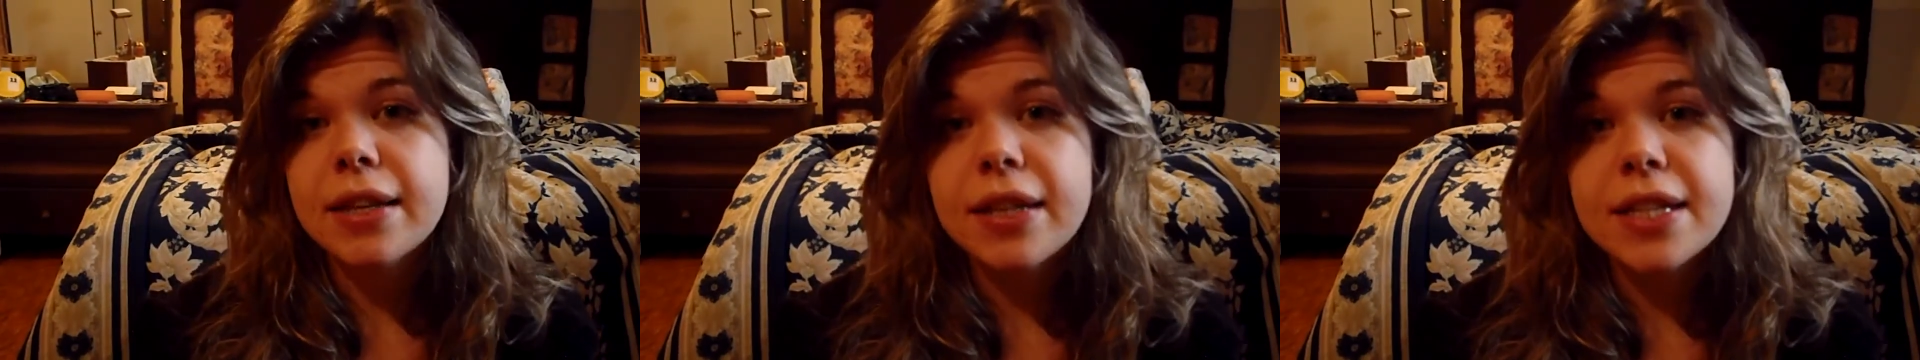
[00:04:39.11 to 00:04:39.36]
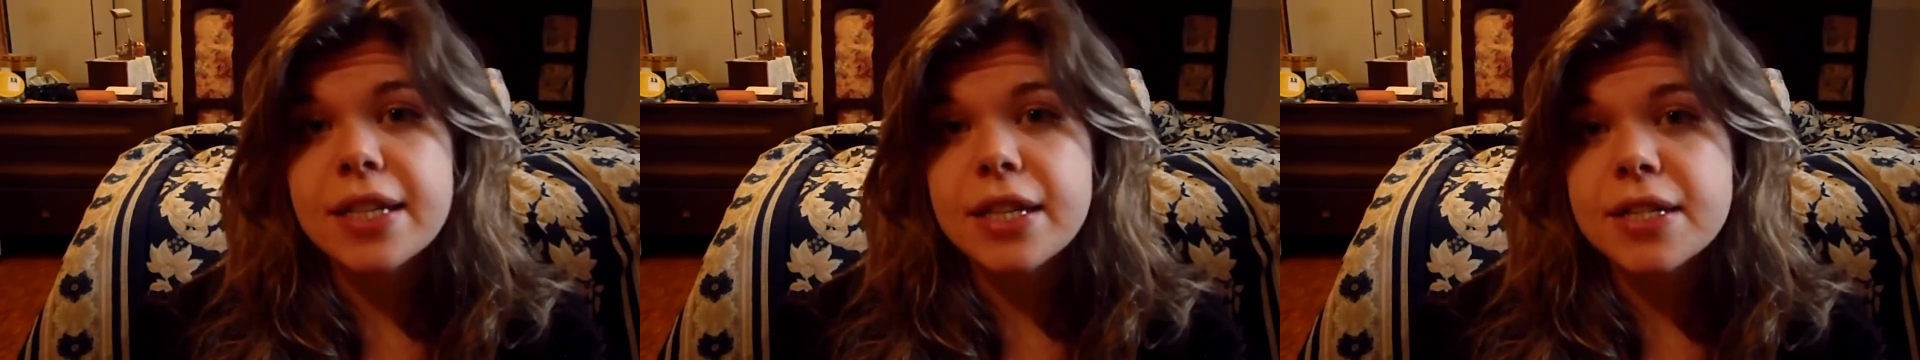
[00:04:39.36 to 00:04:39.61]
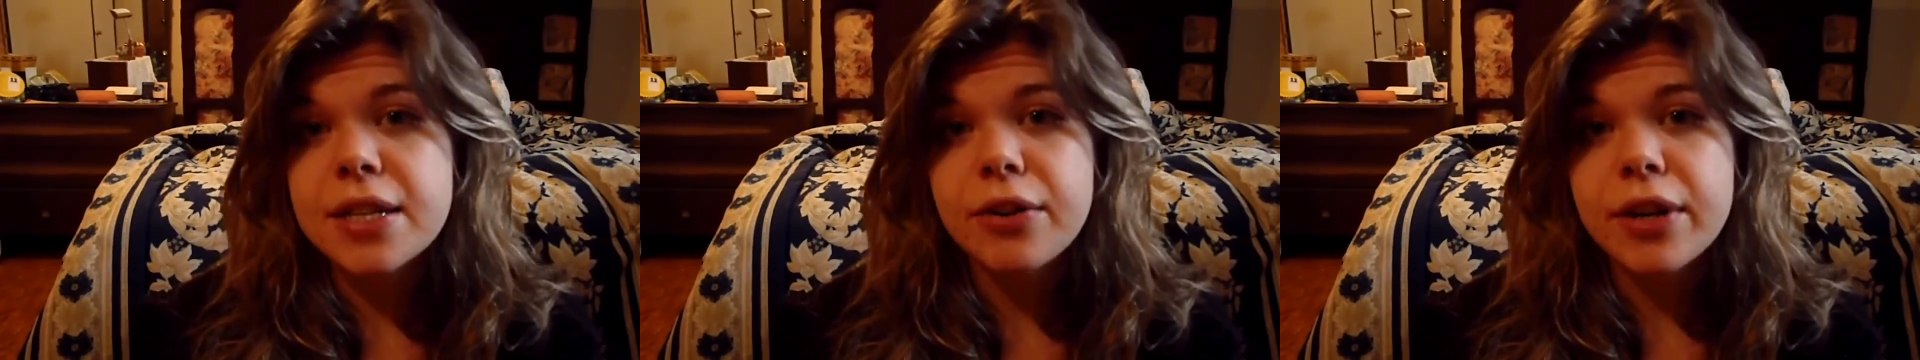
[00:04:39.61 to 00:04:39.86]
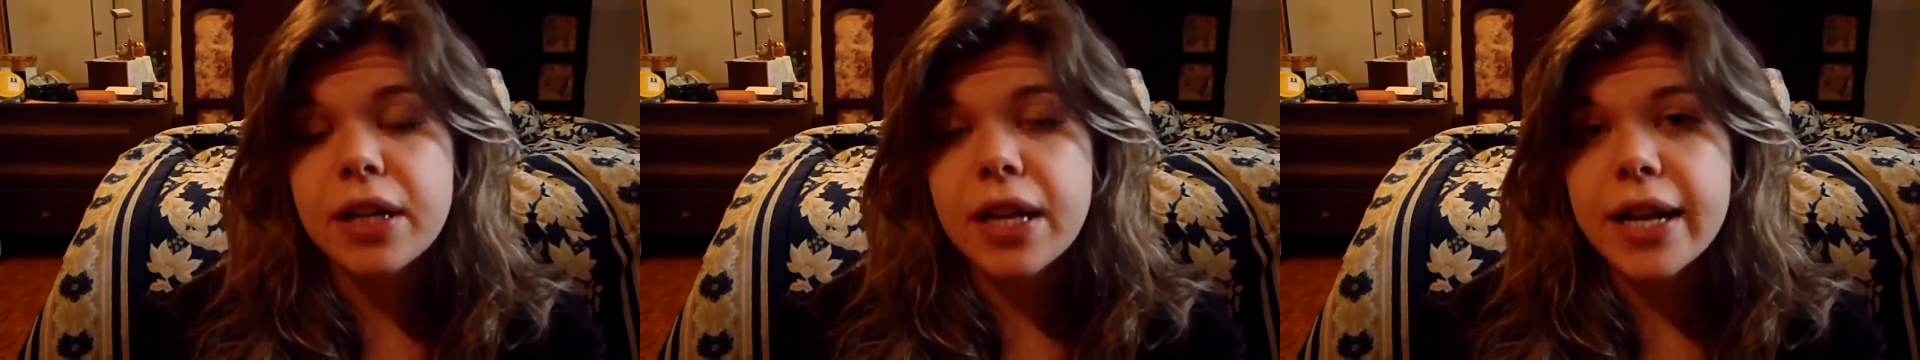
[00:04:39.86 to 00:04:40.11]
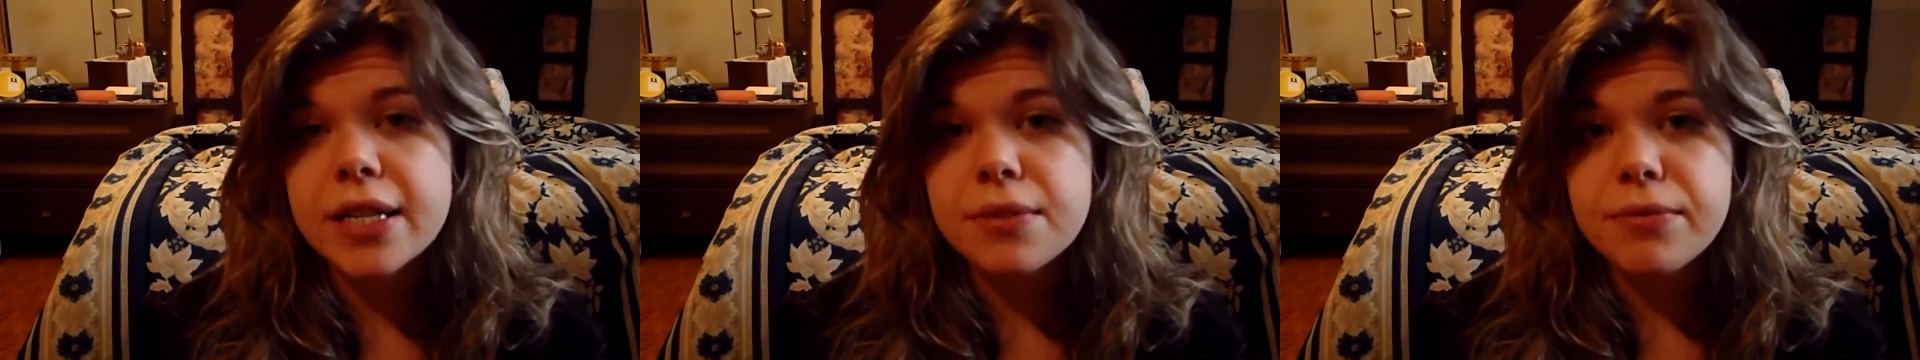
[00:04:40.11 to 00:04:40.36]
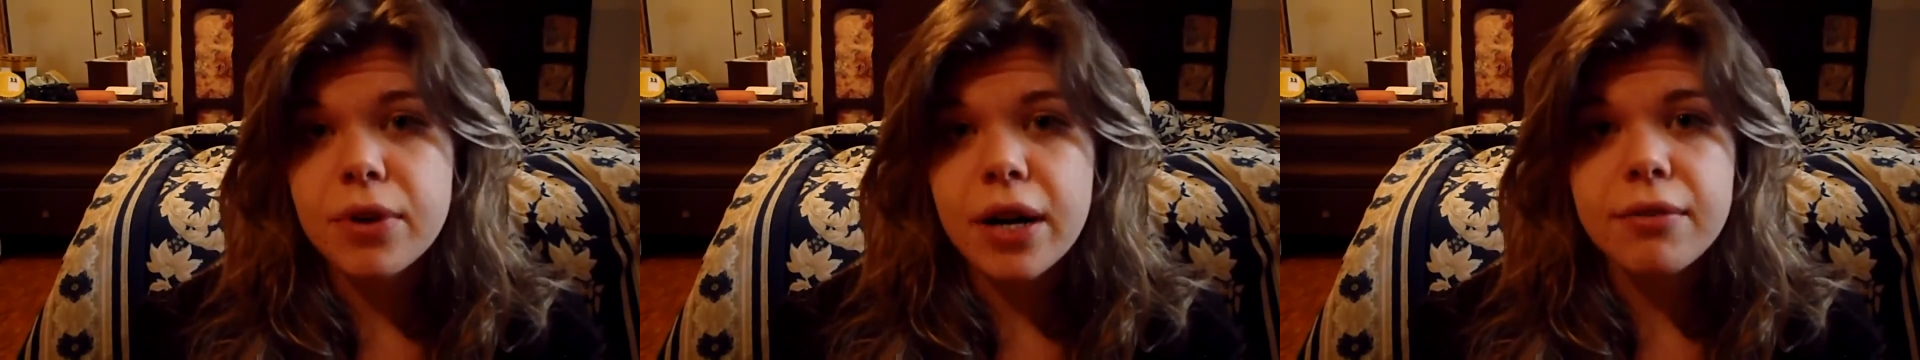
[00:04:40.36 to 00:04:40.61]
this isn't going to
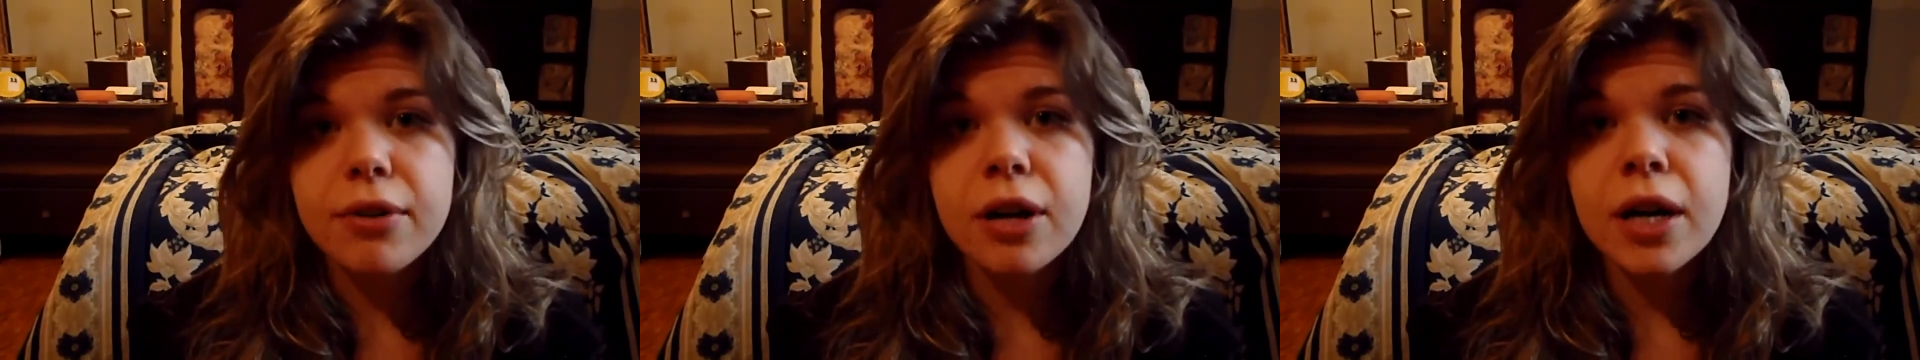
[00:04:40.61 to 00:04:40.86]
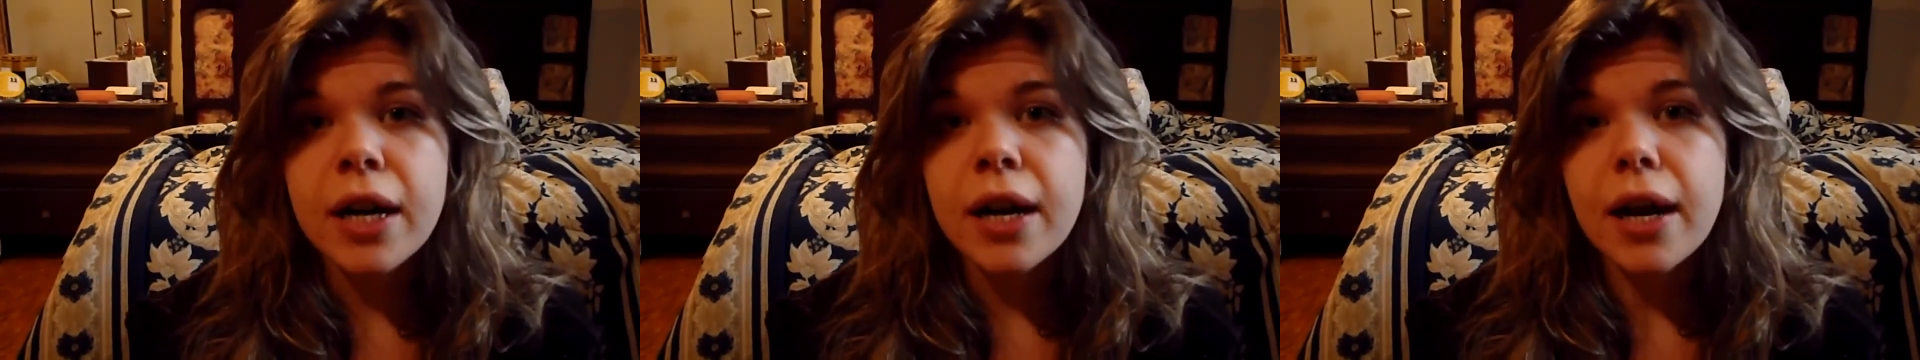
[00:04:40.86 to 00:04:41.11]
last forever.